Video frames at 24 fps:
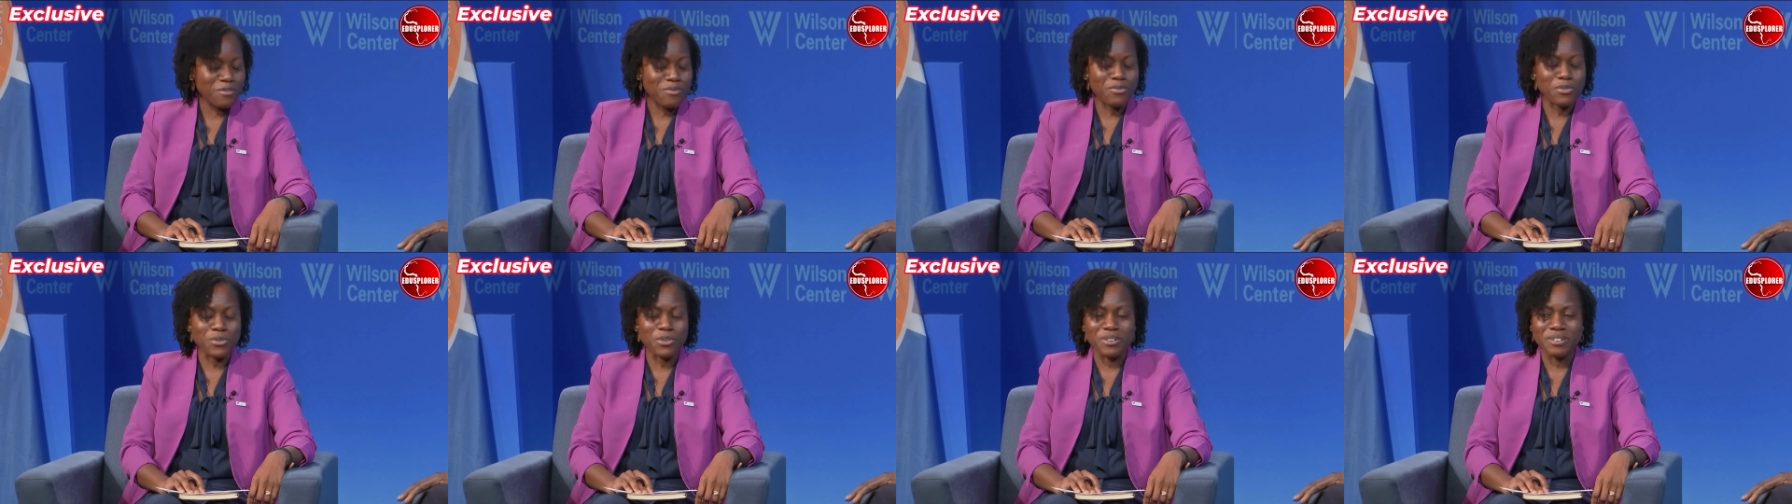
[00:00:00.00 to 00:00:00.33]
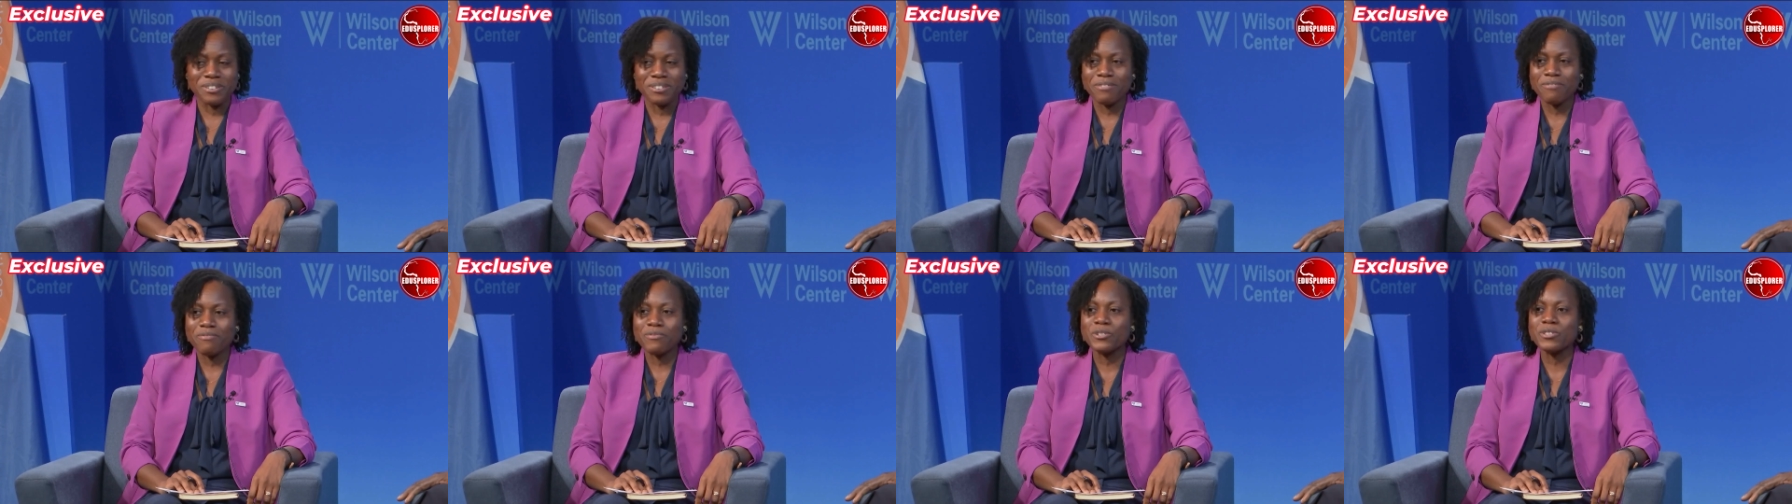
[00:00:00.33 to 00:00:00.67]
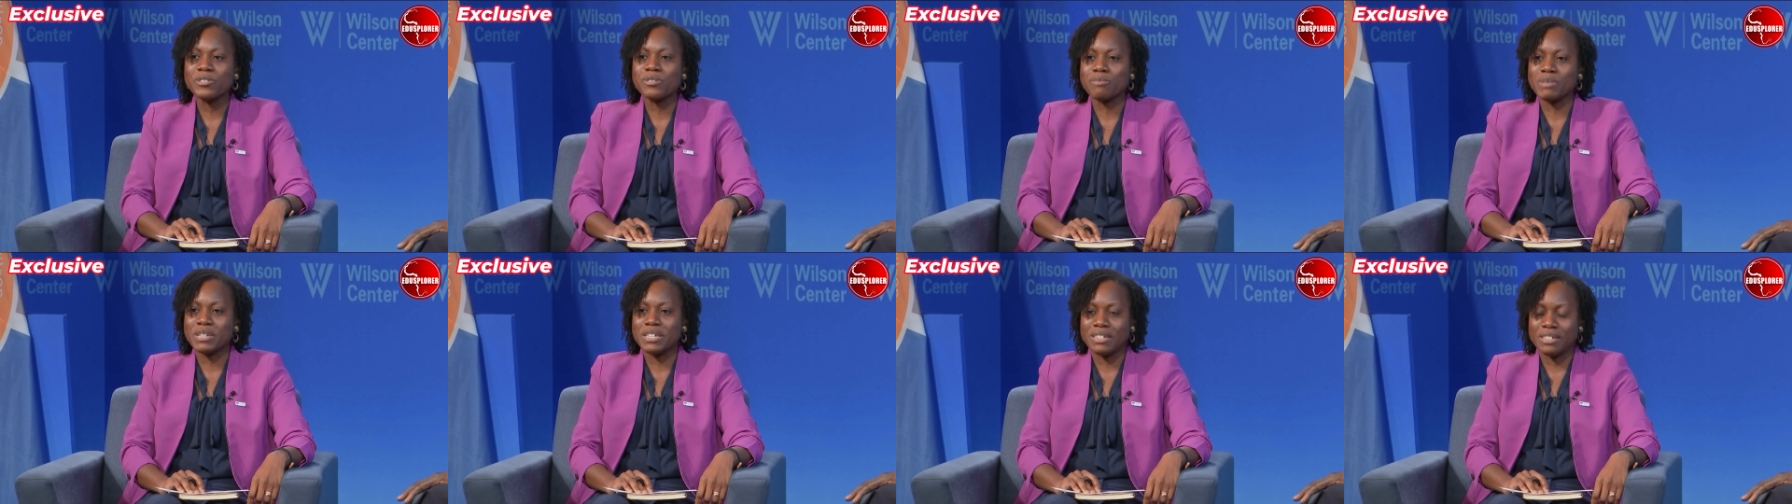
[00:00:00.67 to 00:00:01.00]
for
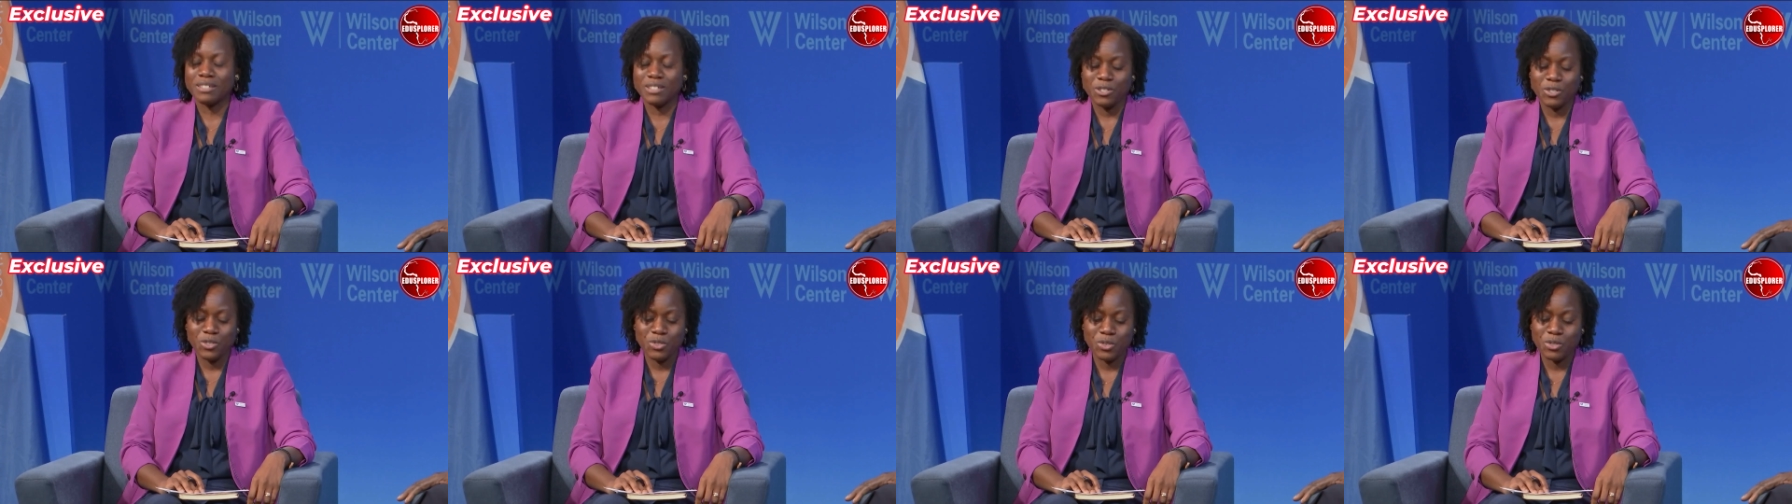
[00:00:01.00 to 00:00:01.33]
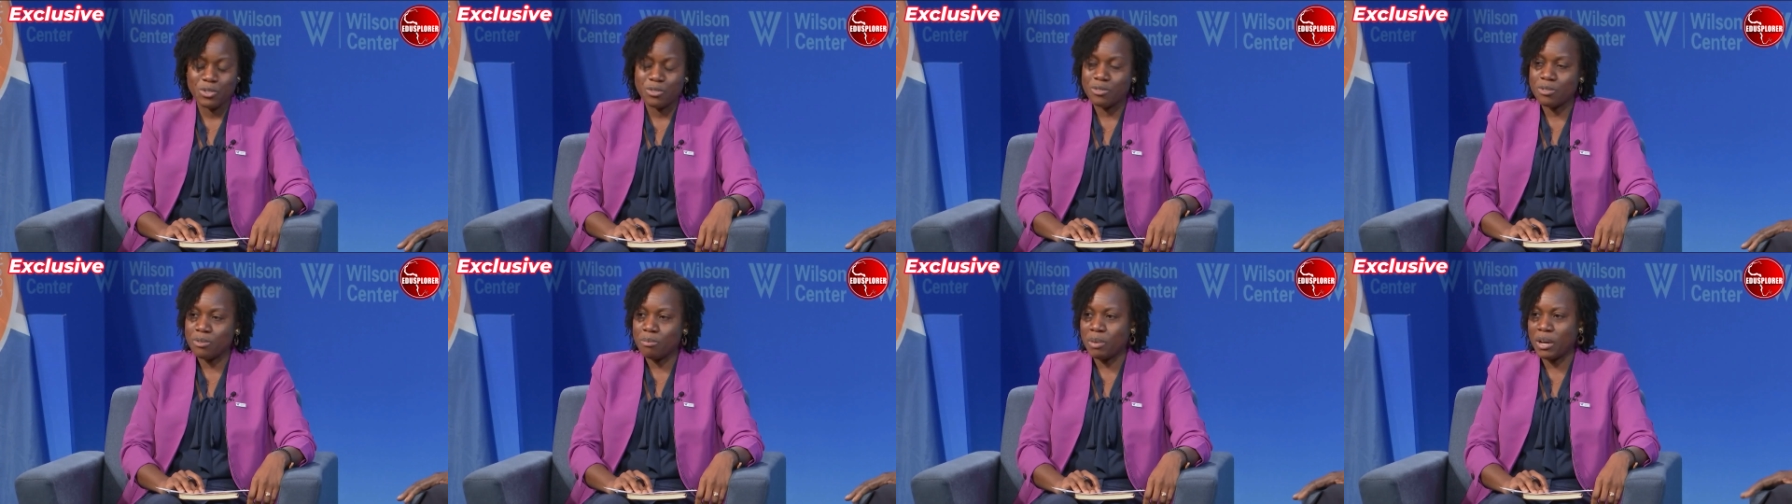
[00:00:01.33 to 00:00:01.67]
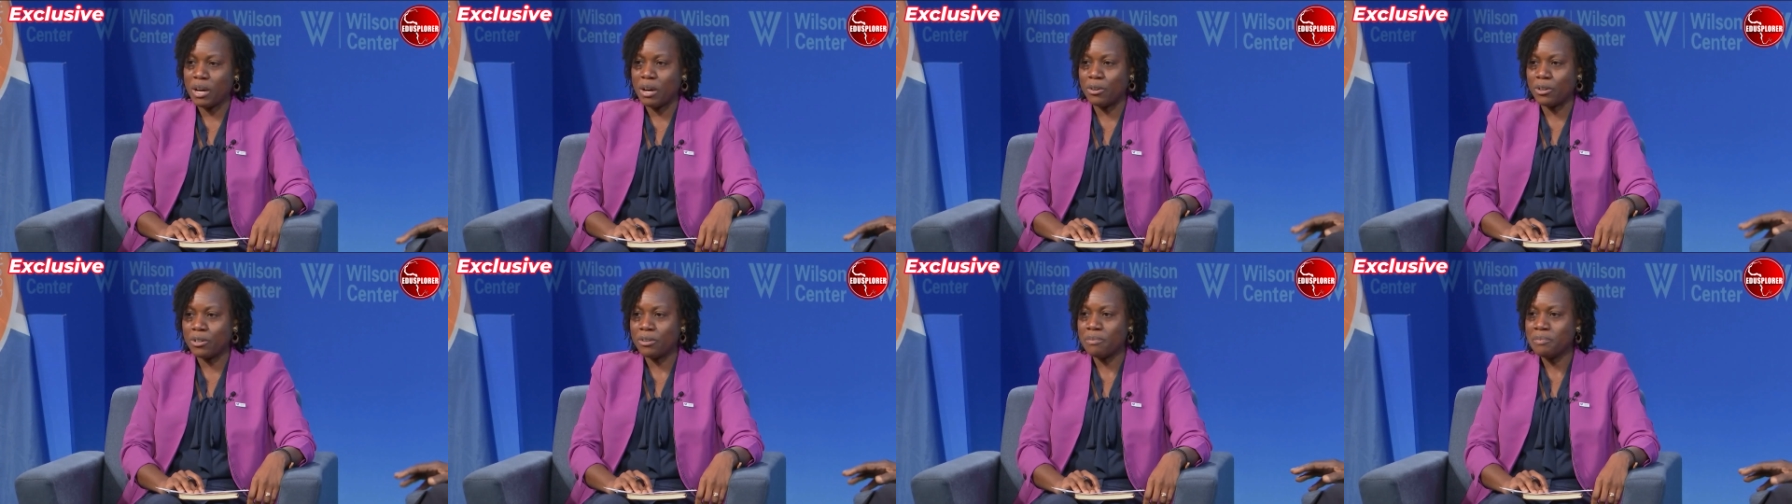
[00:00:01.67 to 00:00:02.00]
speaking his truth to
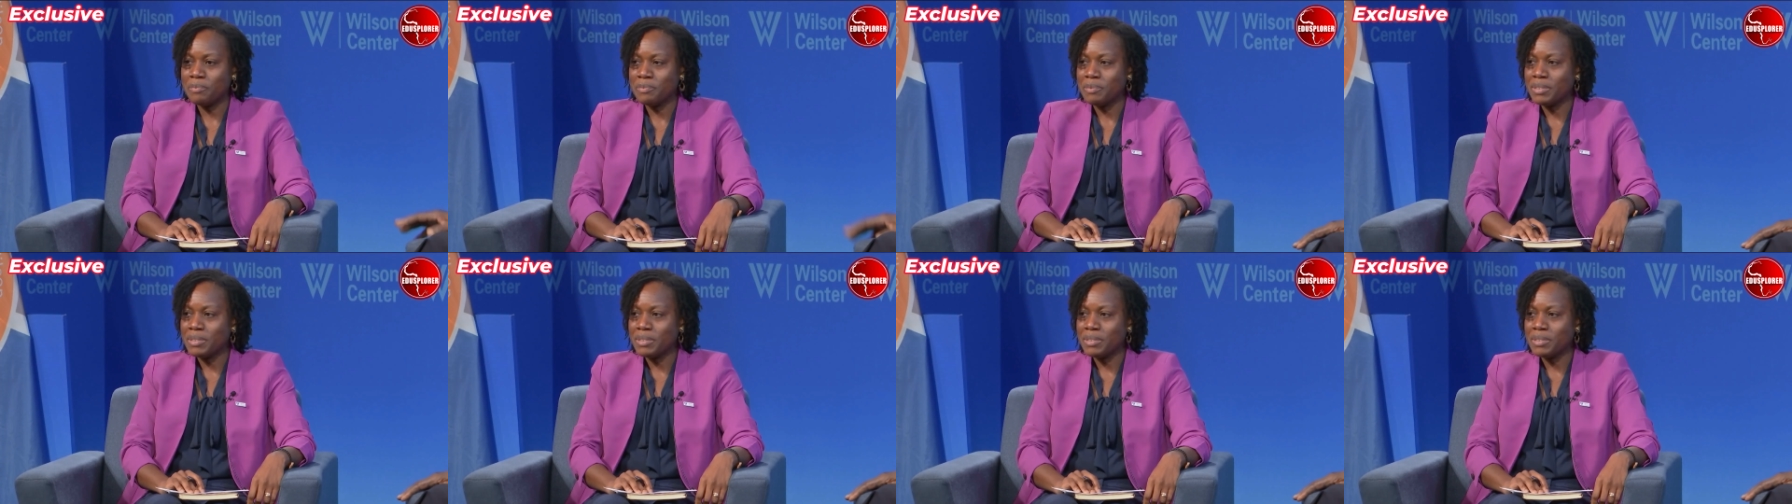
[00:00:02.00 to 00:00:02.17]
power.